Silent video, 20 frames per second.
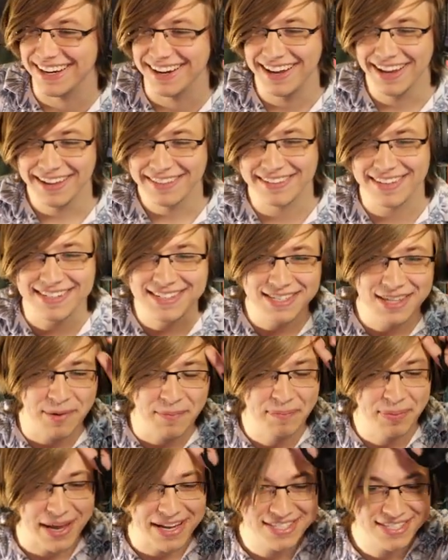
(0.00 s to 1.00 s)
This is the
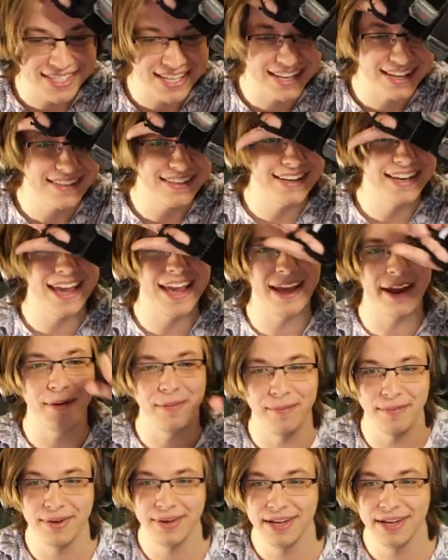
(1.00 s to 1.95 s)
best thing in the game.